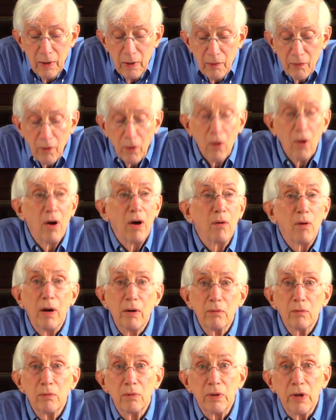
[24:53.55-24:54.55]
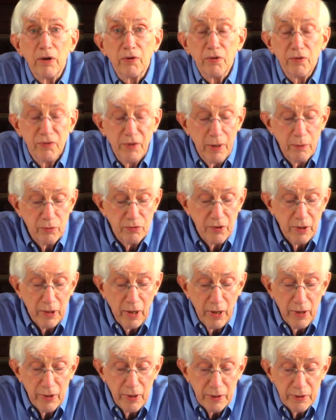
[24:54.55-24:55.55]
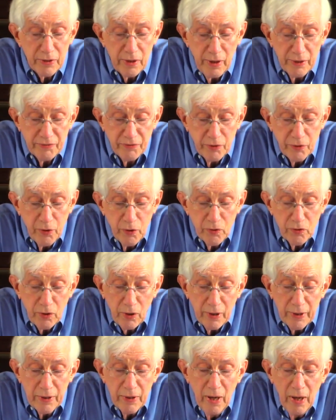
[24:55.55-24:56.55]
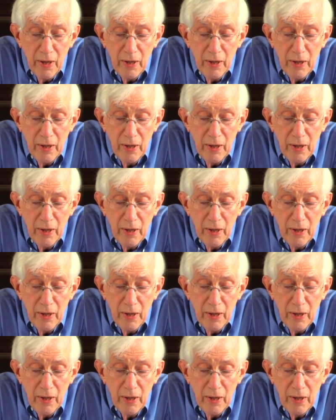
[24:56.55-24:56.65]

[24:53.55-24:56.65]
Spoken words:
The law, I should say, was declared unconstitutional in